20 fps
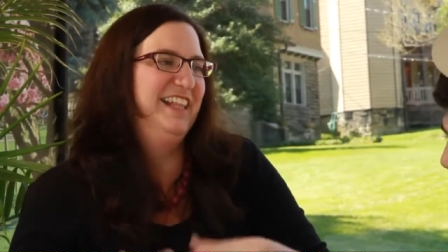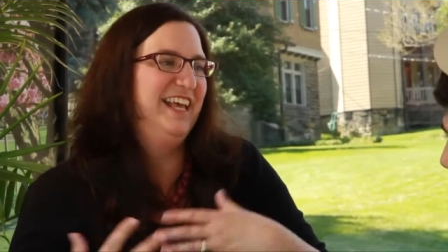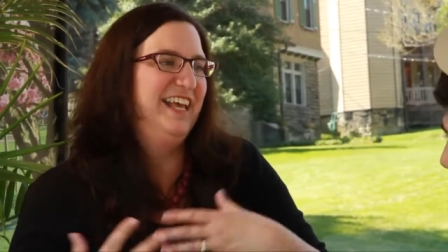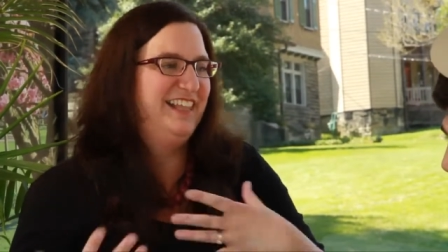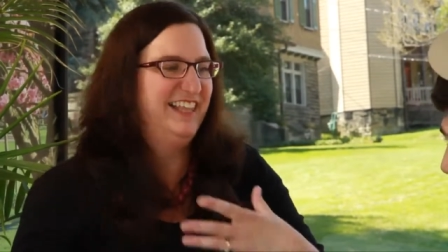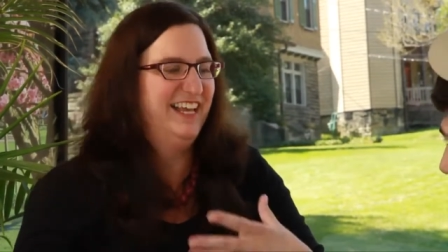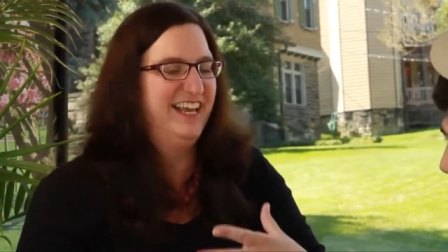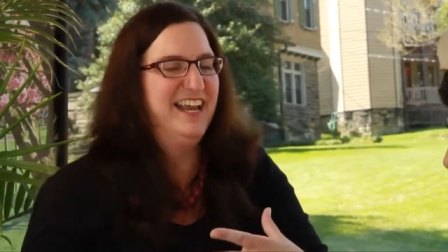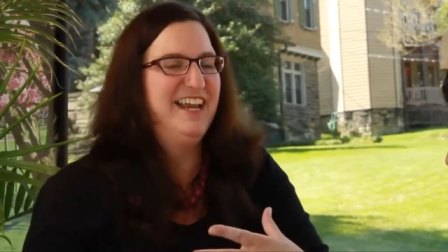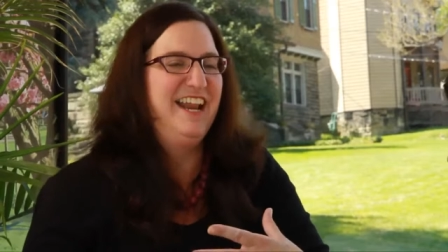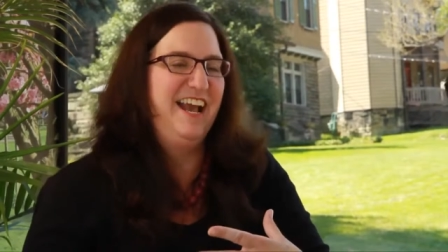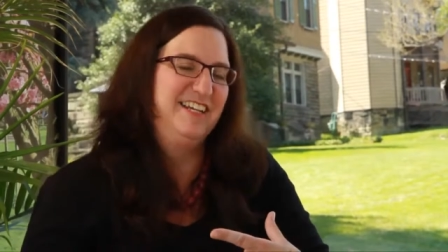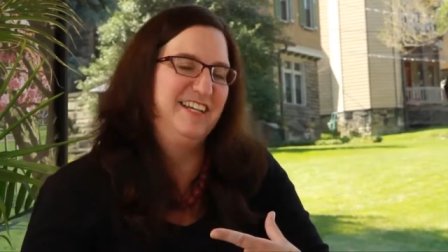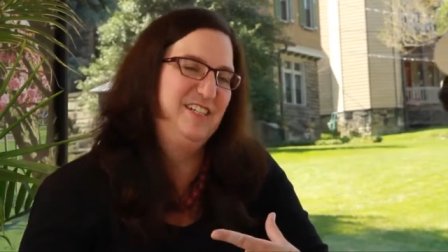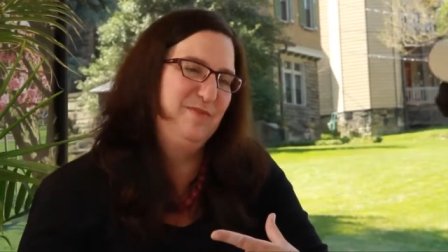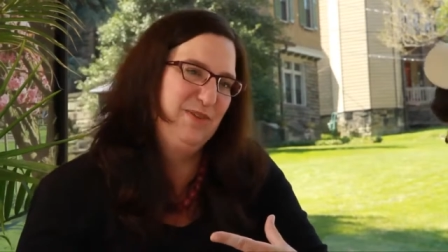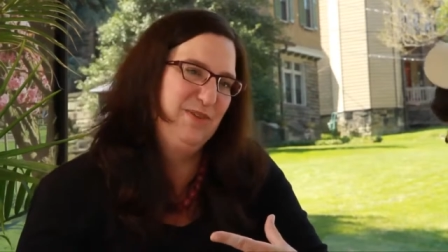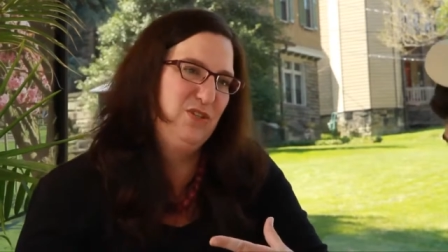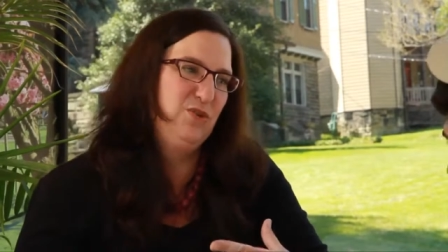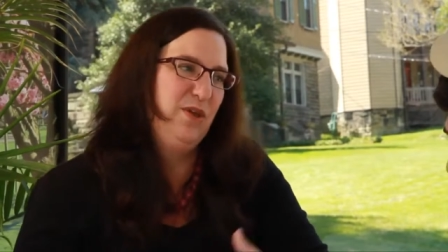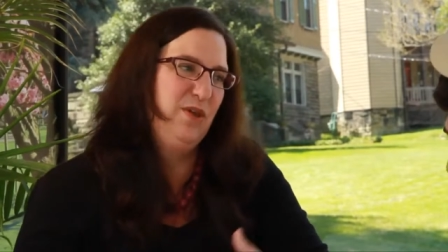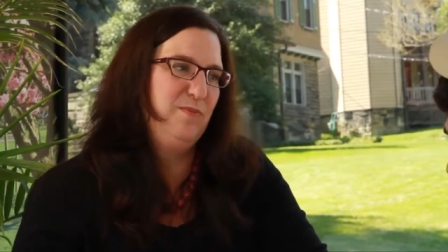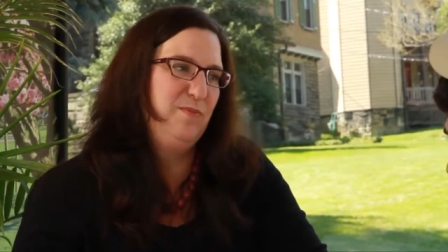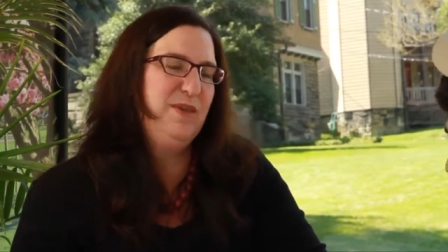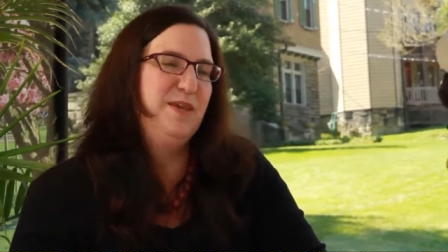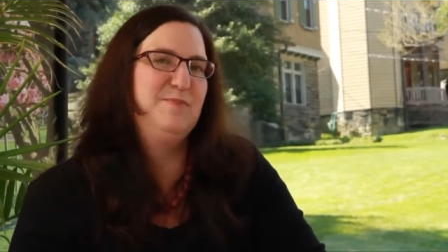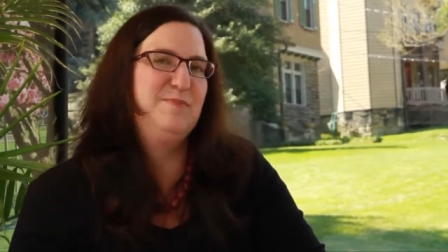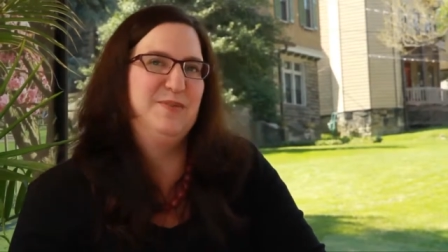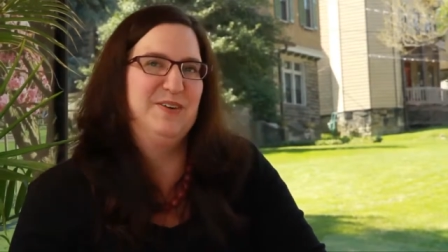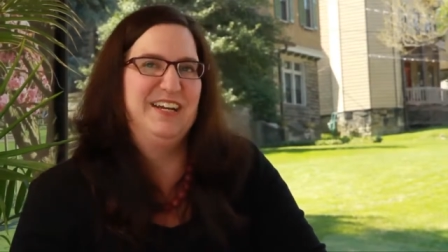Yes, like the connection sure, between
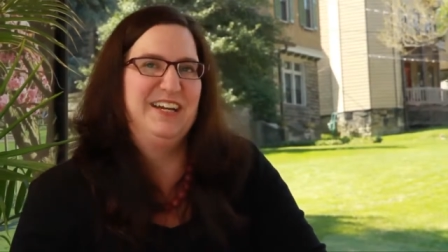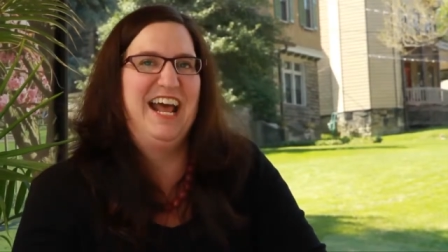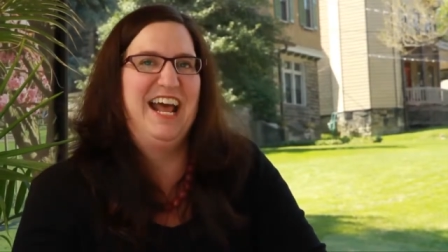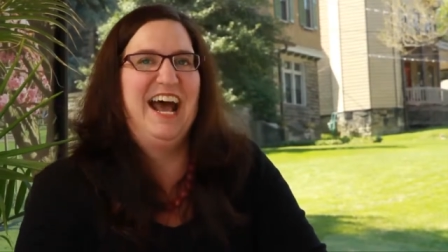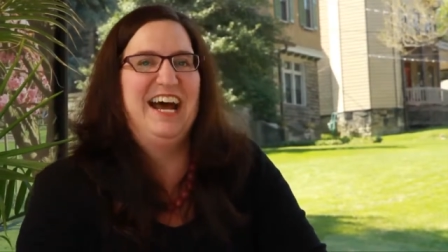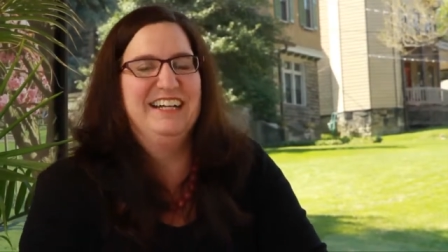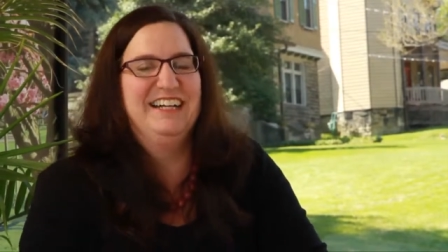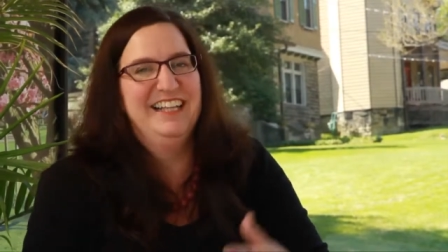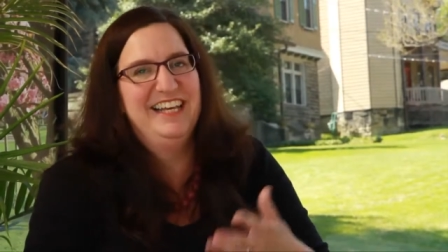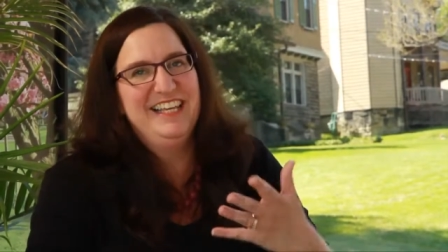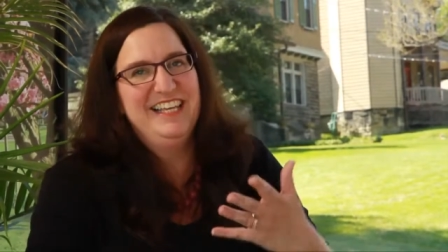people sure. and how yeah.